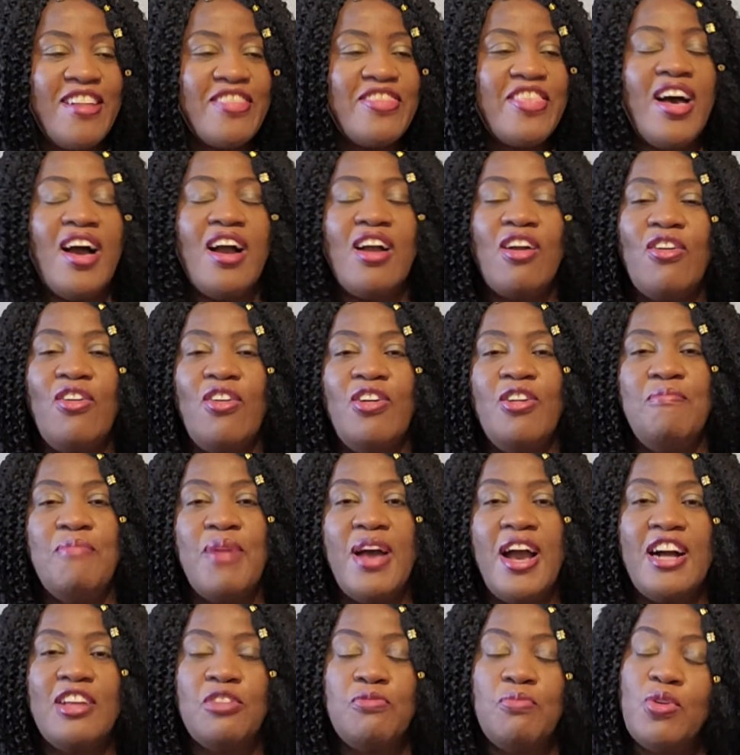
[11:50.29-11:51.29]
Thank God my
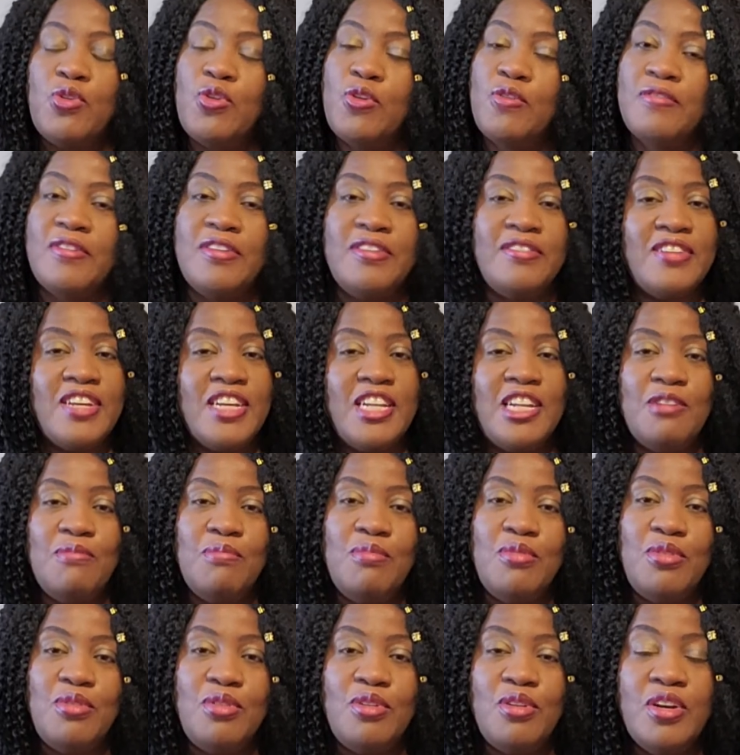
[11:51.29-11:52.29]
husband was
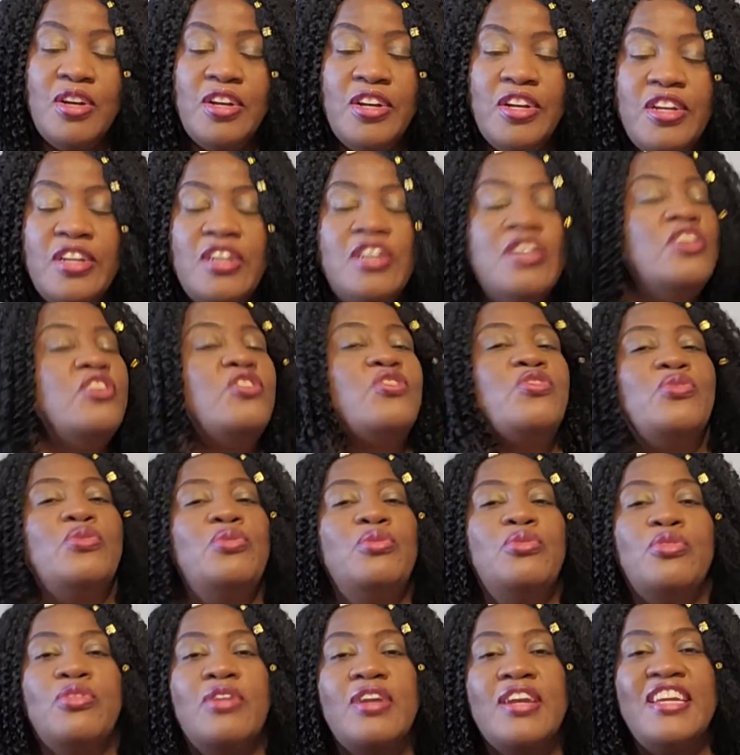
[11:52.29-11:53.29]
available to
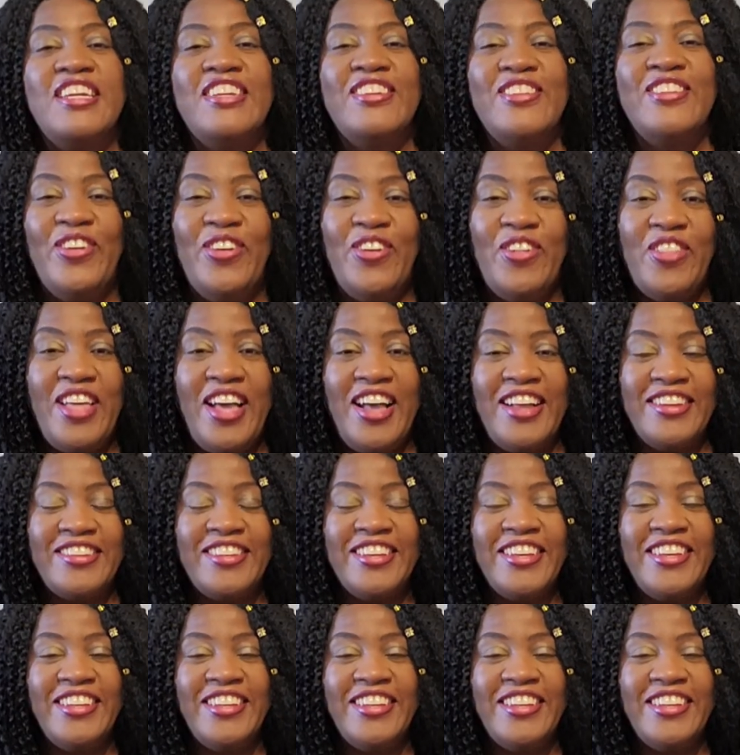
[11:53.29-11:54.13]
tolerate all that.